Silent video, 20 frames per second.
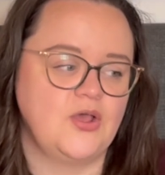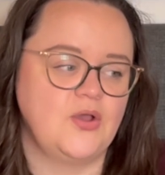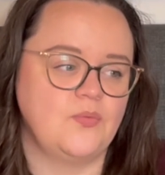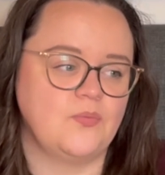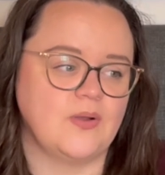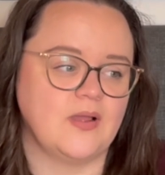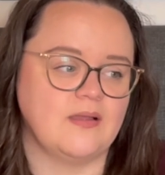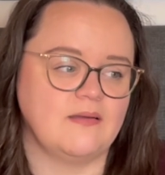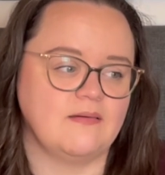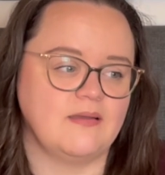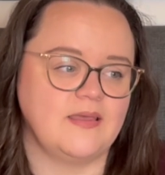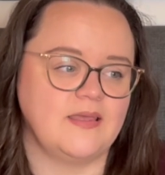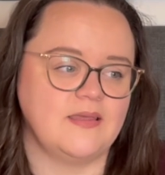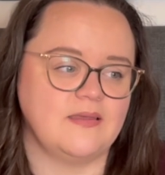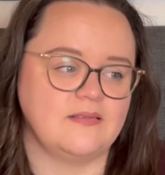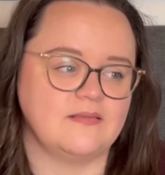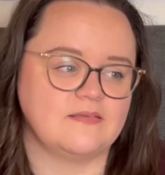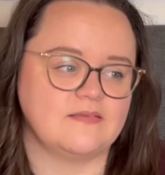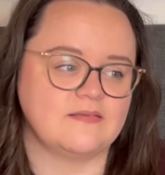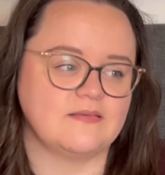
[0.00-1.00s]
where
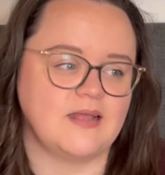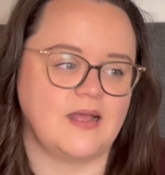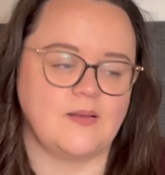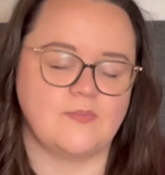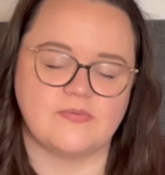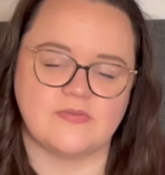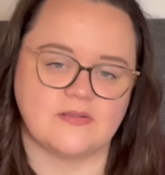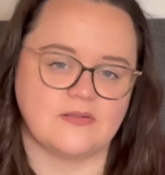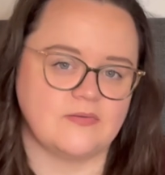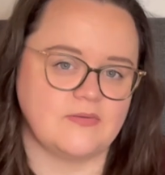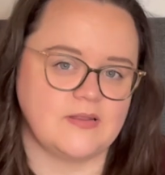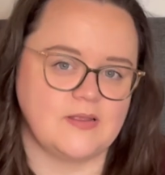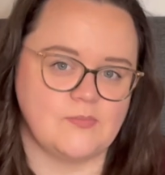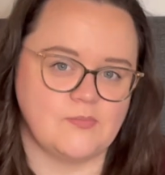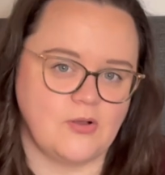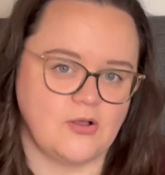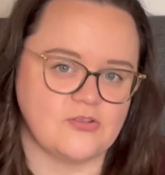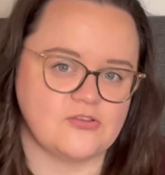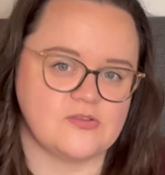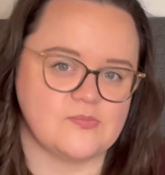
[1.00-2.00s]
it's absolutely
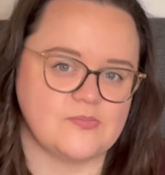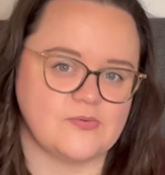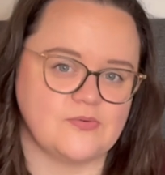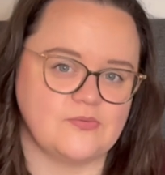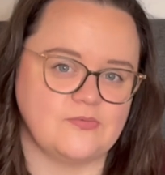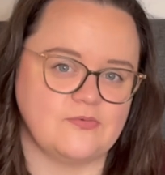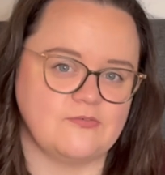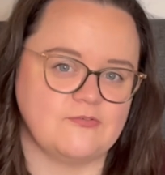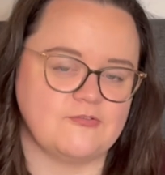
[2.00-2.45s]
impossible